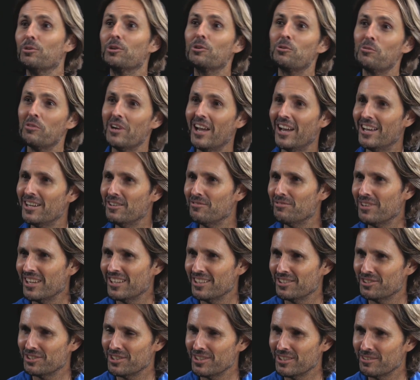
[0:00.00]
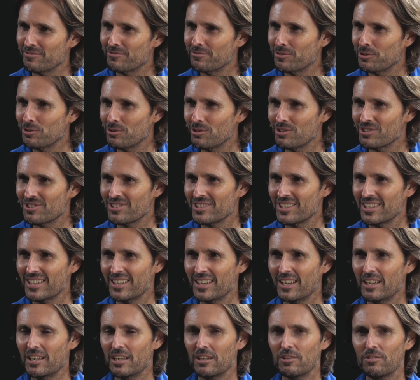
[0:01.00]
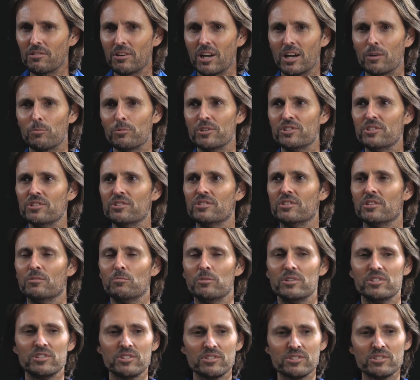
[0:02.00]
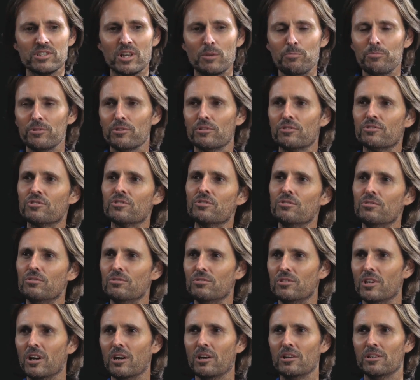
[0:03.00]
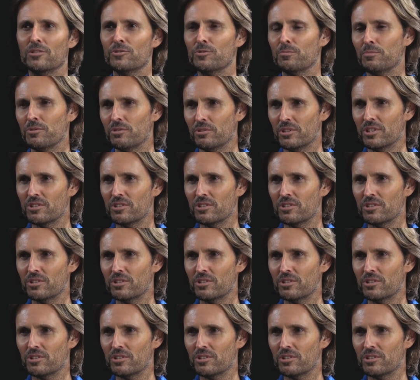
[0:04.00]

a creative energy and force, mm. right, which, is, which is separate to the Holy Spirit